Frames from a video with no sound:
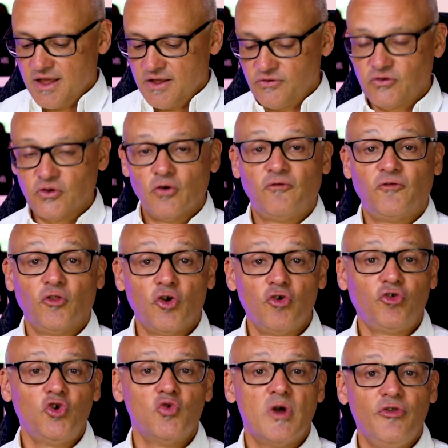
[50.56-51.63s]
So for
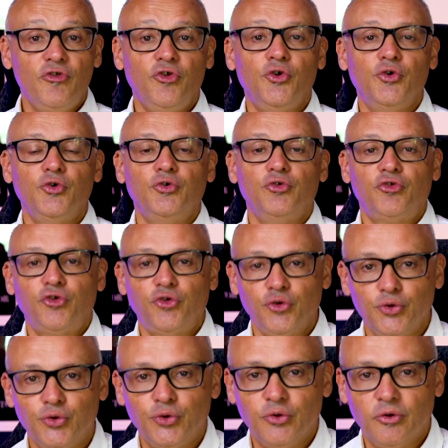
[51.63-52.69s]
those who are new
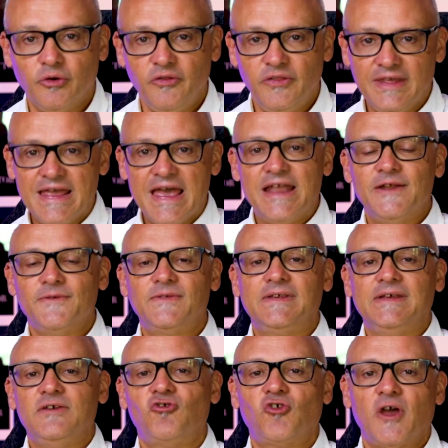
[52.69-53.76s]
to the
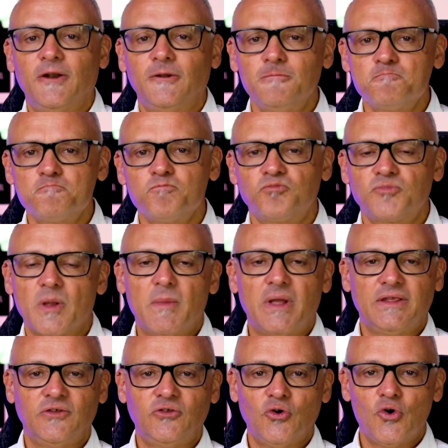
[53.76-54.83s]
NFC channel,
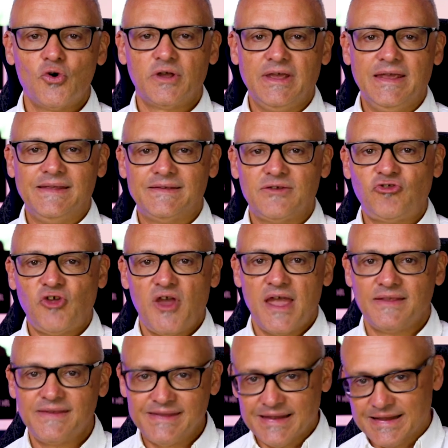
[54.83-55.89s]
Mate Talk is a
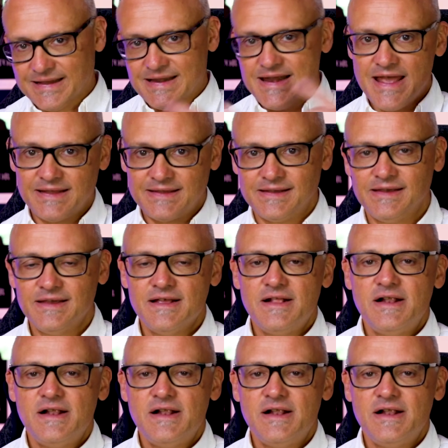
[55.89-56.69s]
chance to connect.